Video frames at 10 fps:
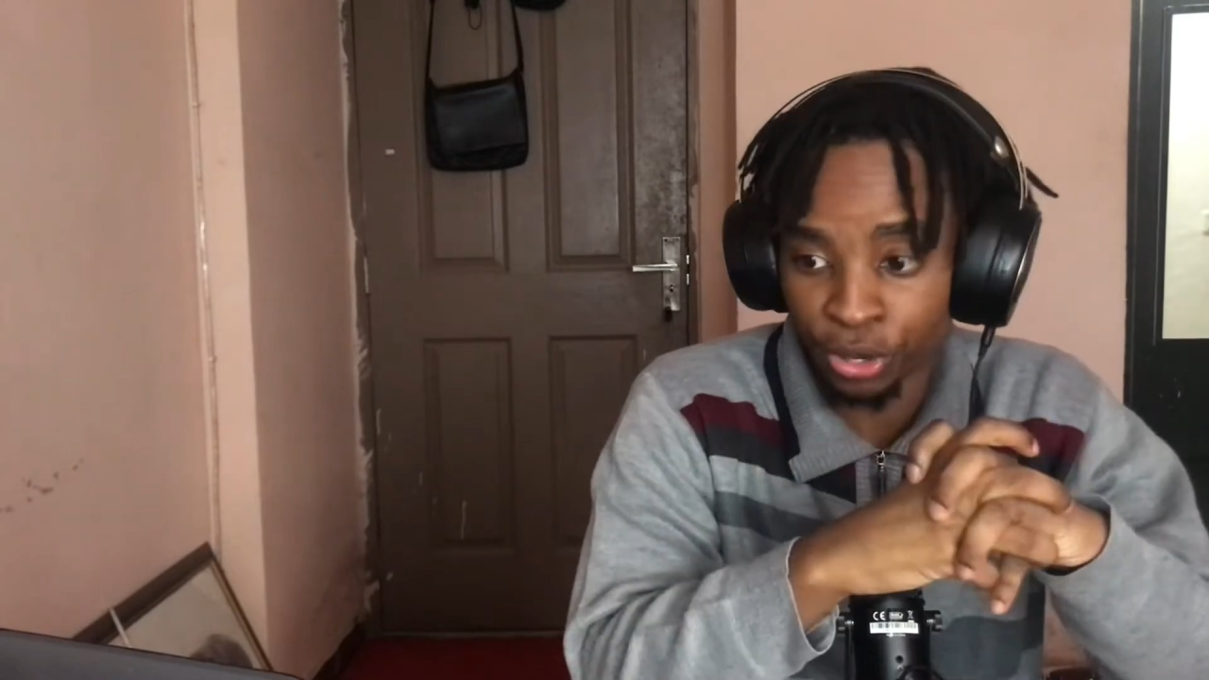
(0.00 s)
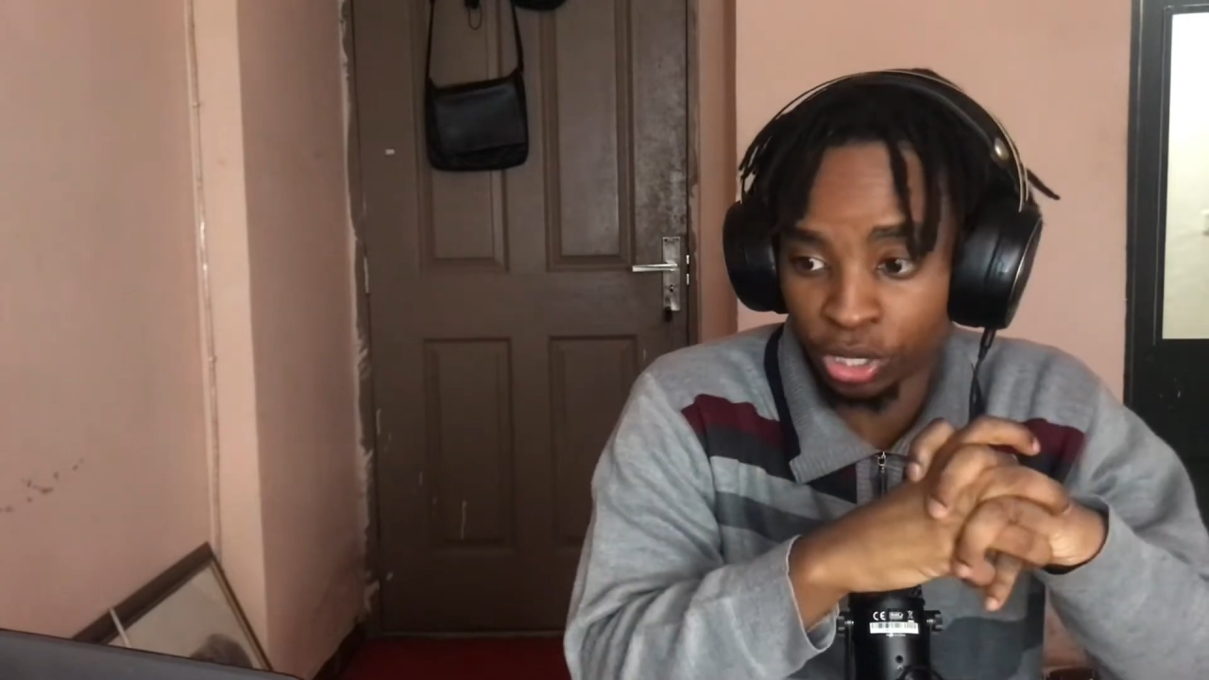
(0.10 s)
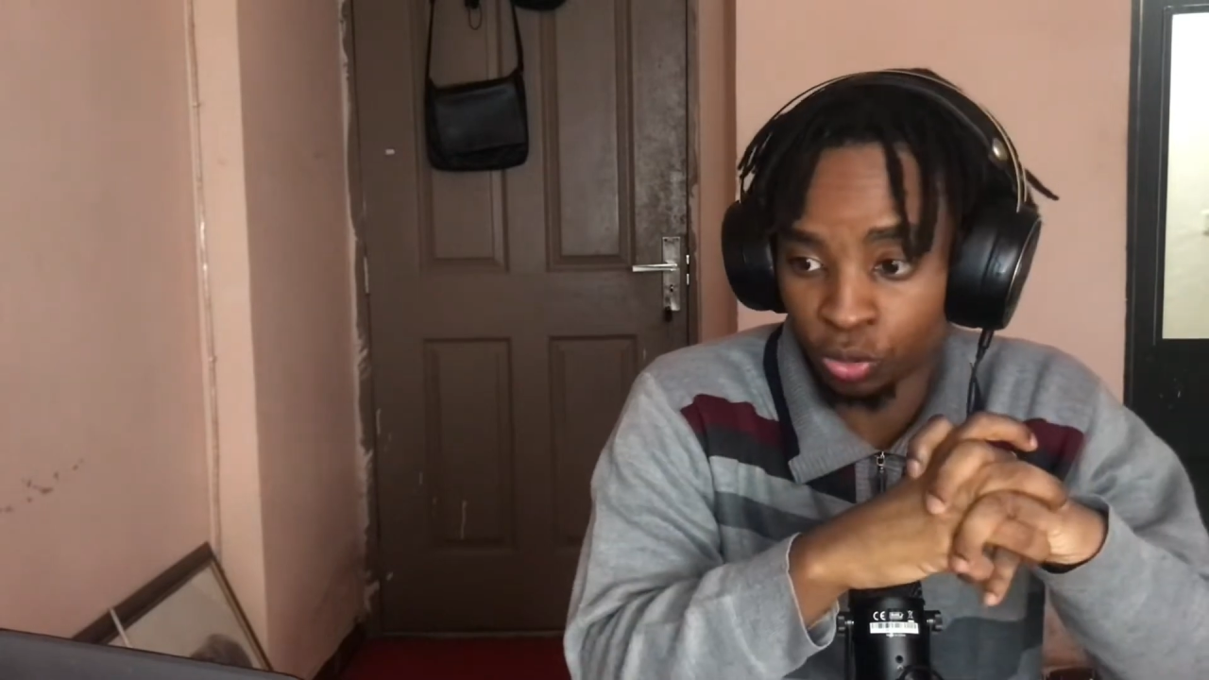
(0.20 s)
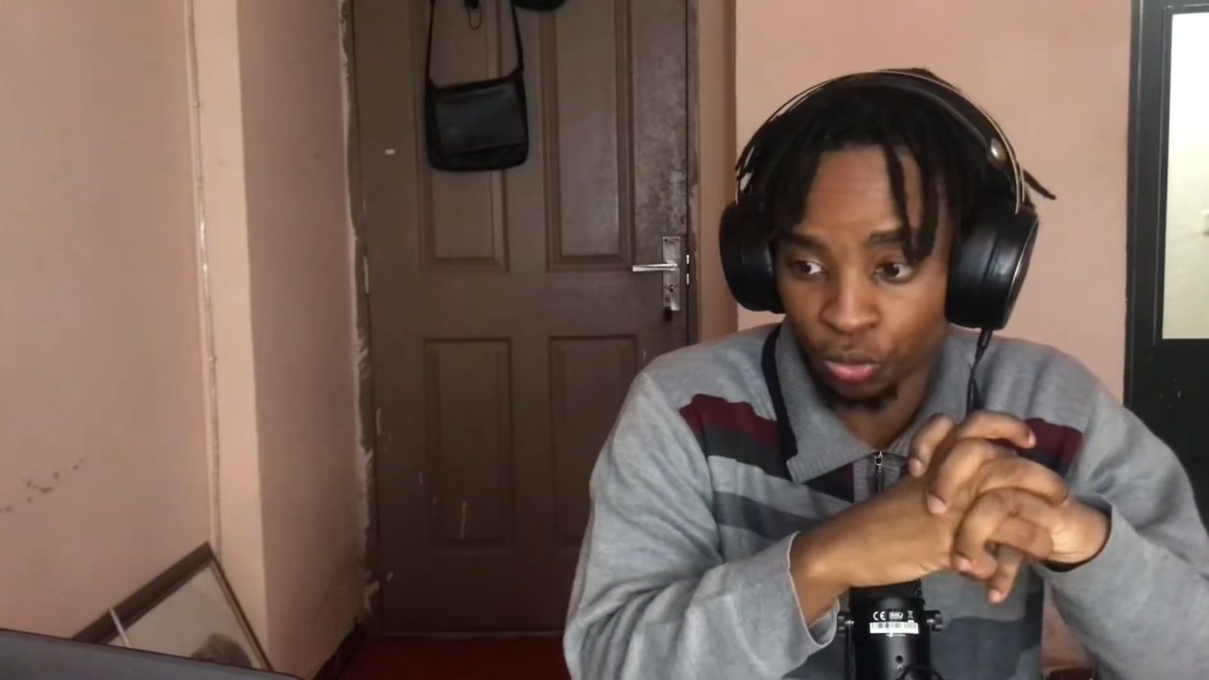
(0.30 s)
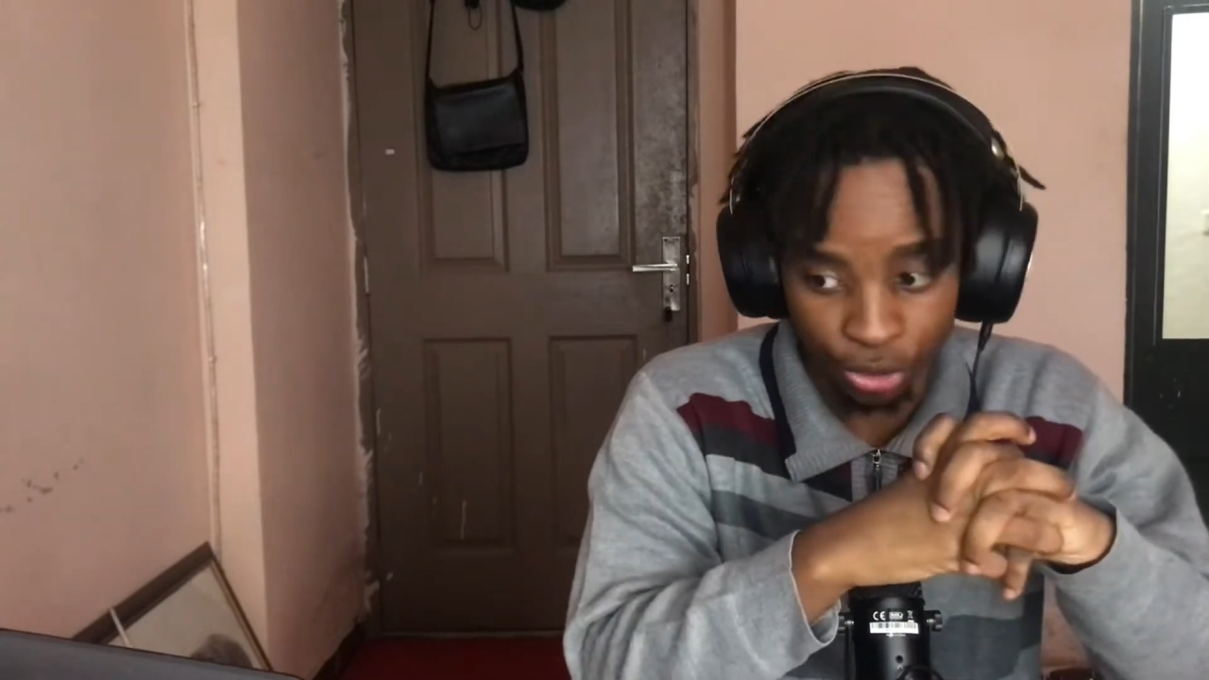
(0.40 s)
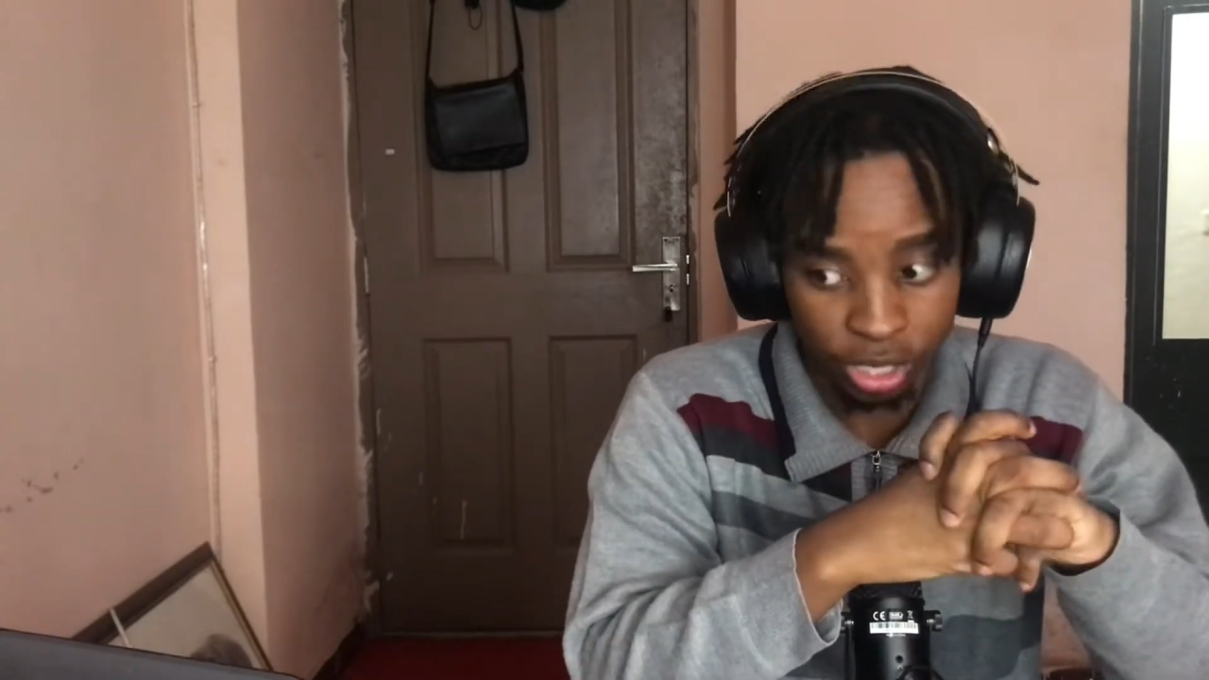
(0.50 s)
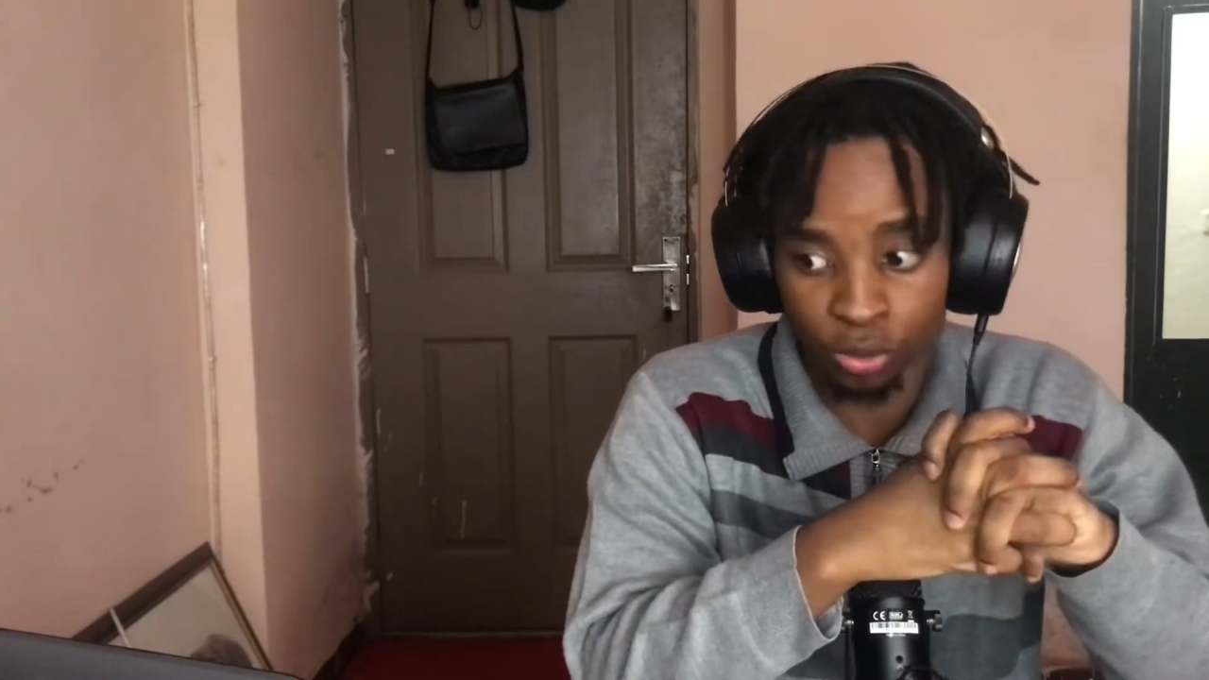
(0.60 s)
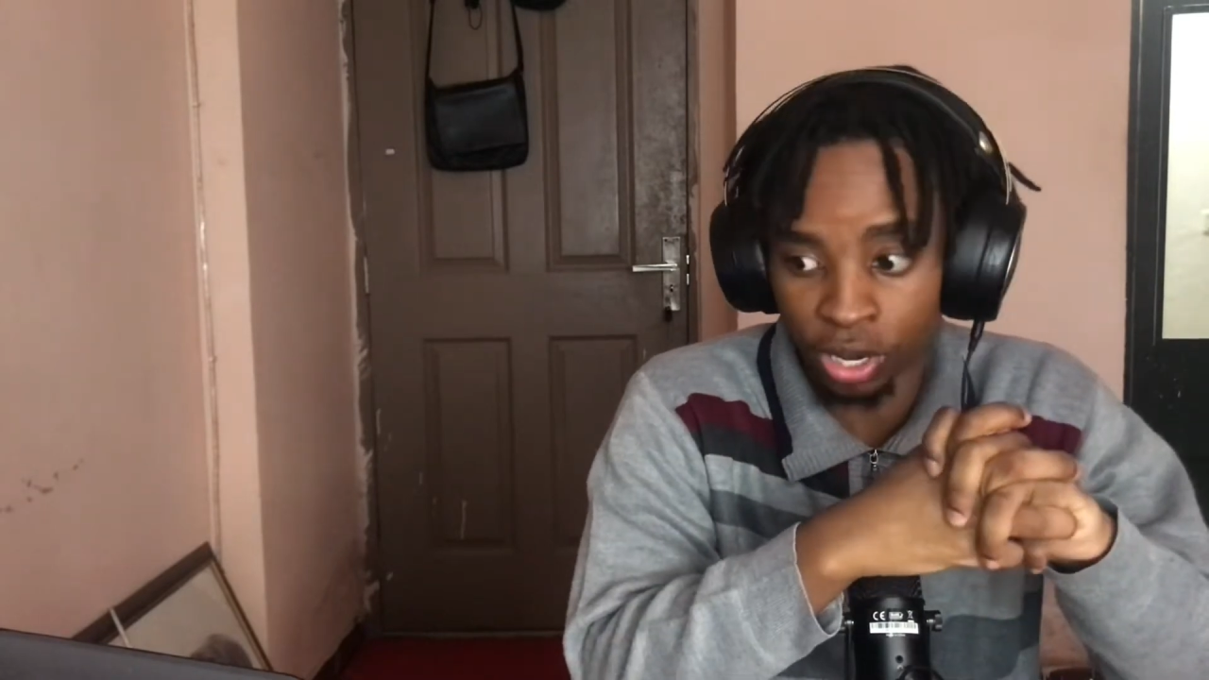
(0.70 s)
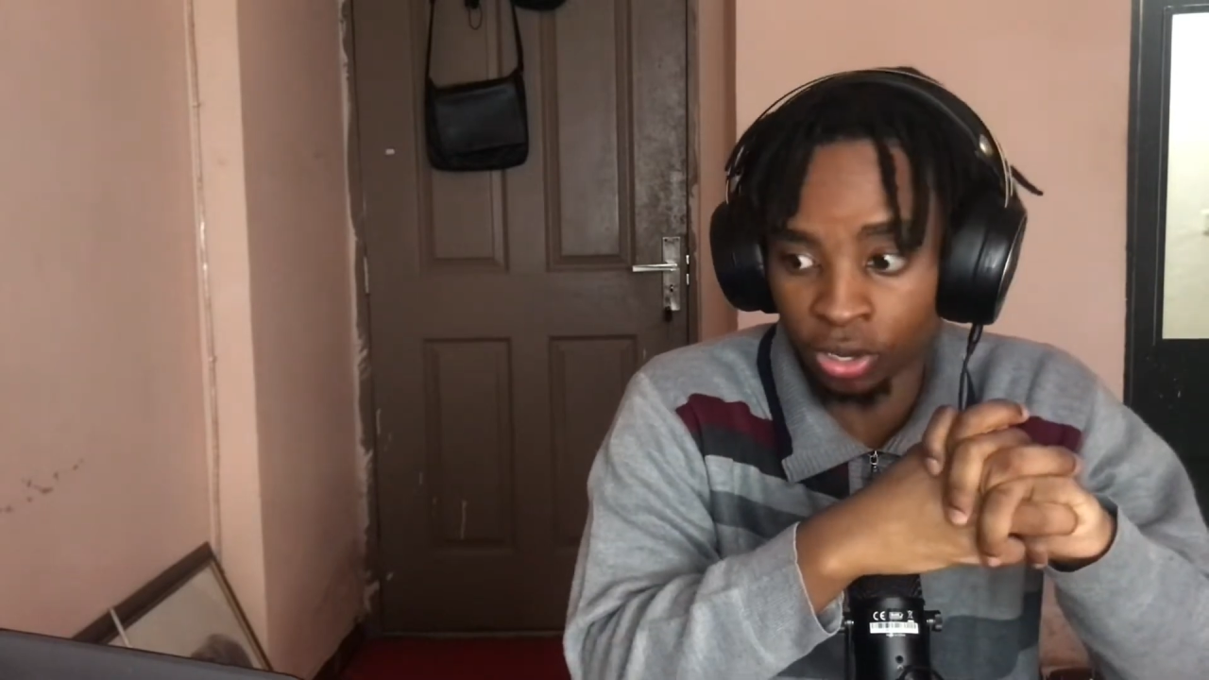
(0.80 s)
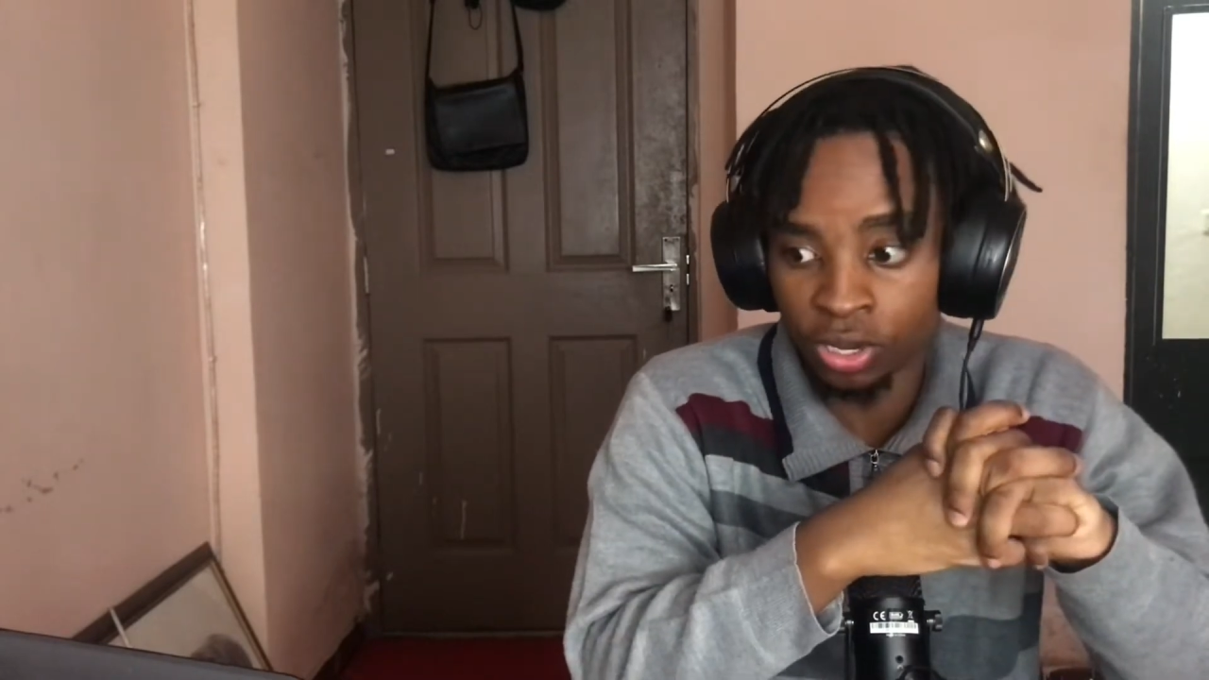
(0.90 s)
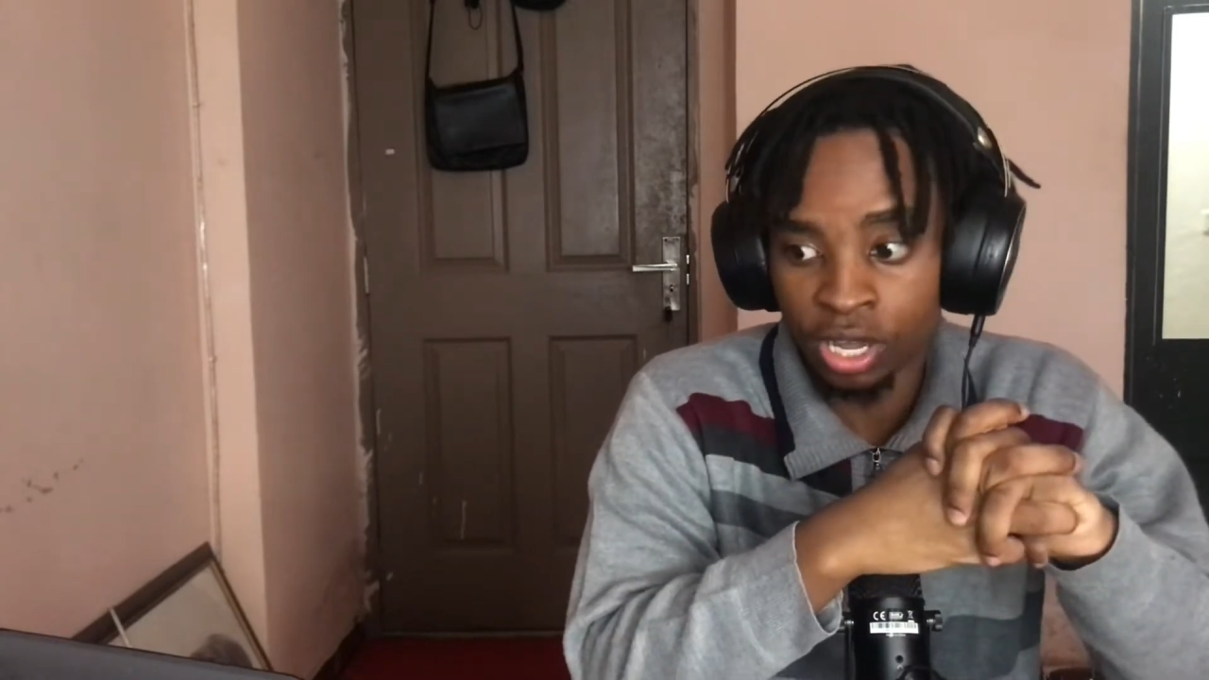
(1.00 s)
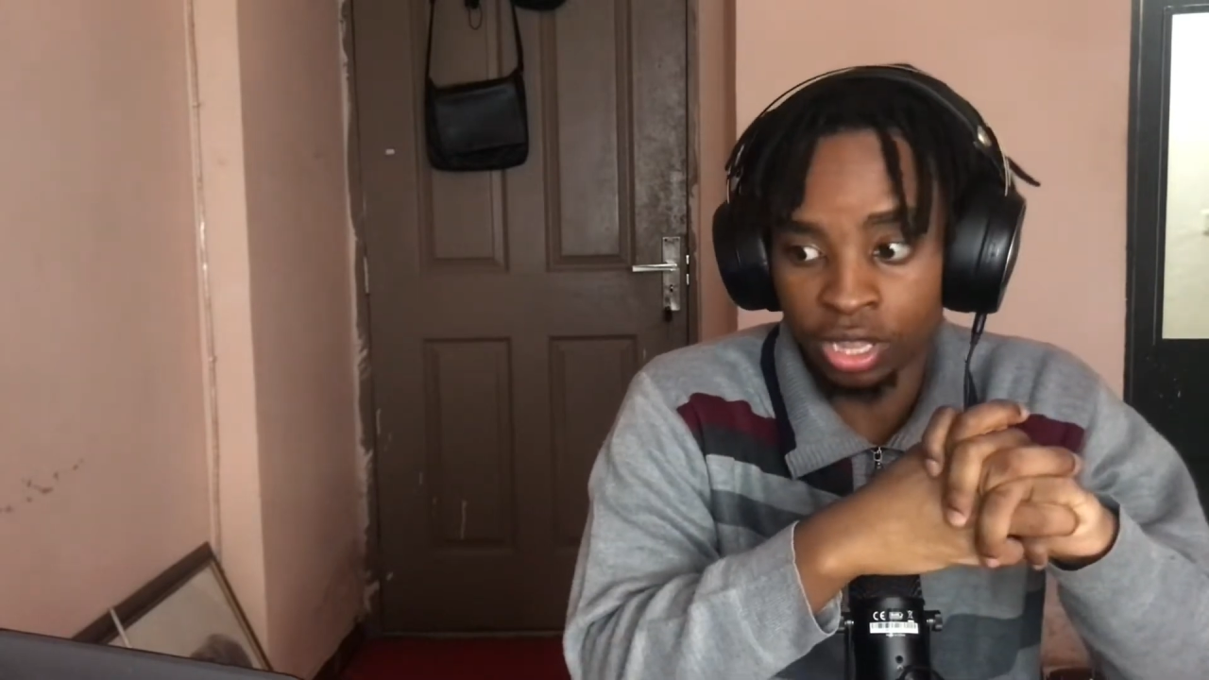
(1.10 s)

really well.